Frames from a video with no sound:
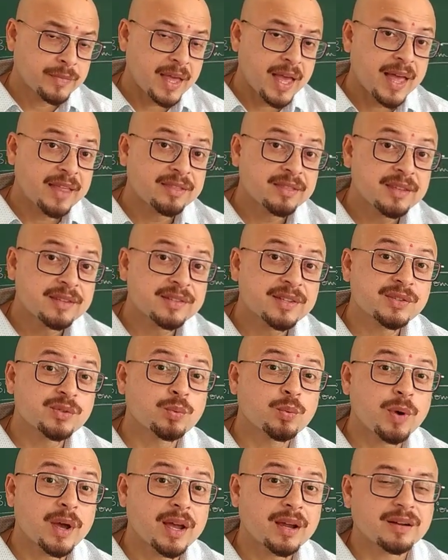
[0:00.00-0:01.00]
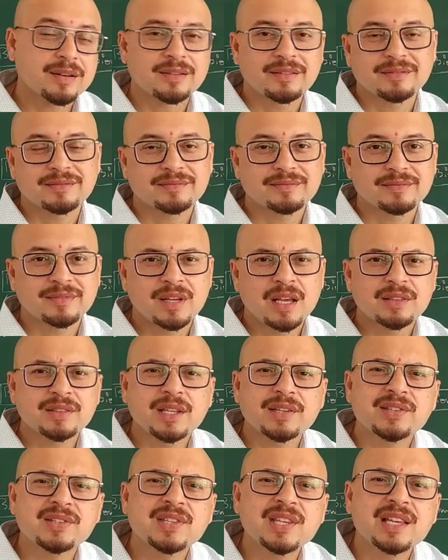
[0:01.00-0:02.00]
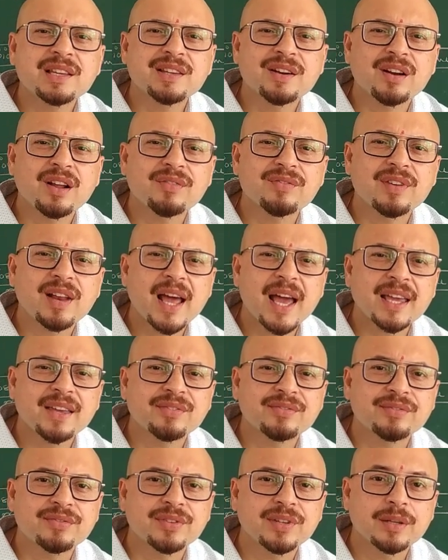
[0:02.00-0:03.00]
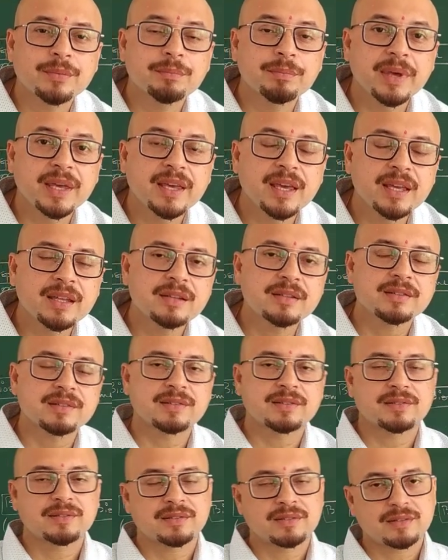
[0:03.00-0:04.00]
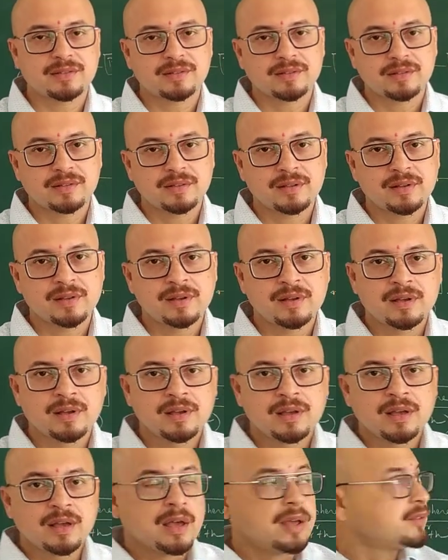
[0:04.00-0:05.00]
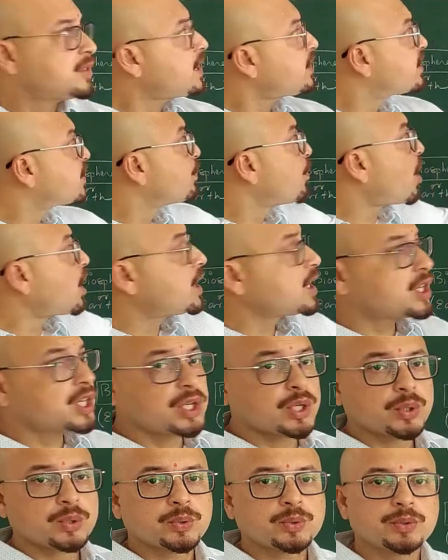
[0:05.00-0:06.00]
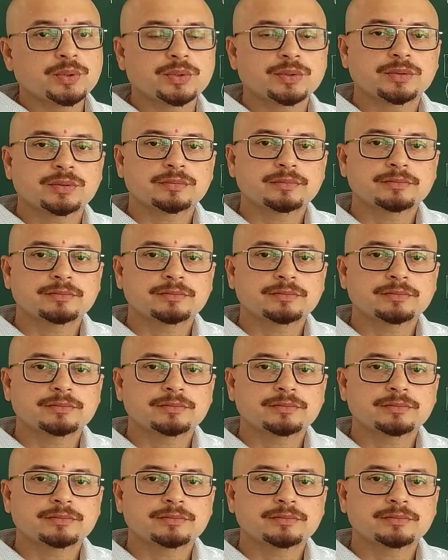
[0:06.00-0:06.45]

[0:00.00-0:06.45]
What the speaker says: And this is where the secret of life begins. This molecule